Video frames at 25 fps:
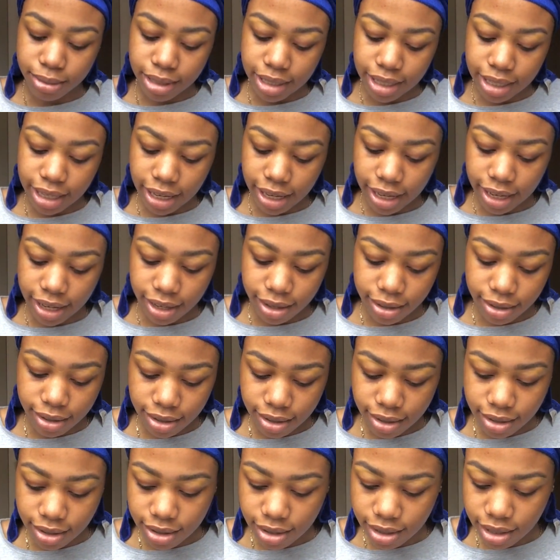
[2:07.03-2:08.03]
to get
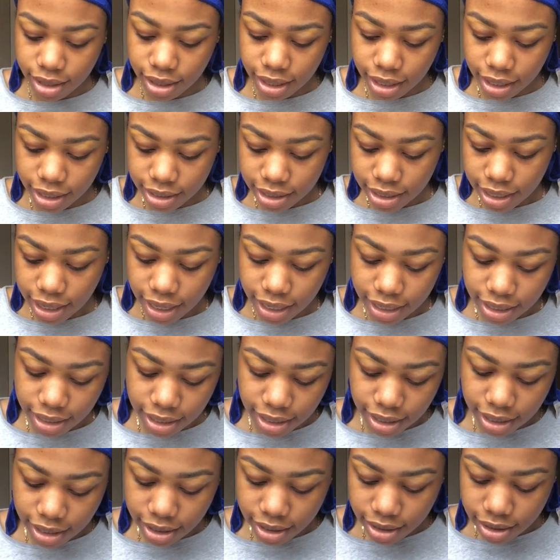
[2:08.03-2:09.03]
the things that I
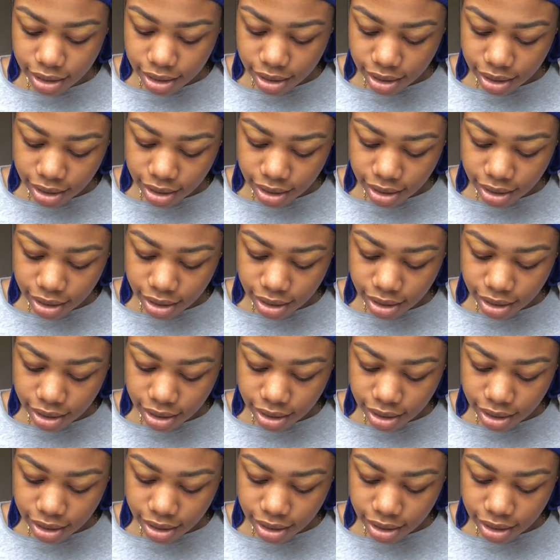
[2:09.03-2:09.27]
need.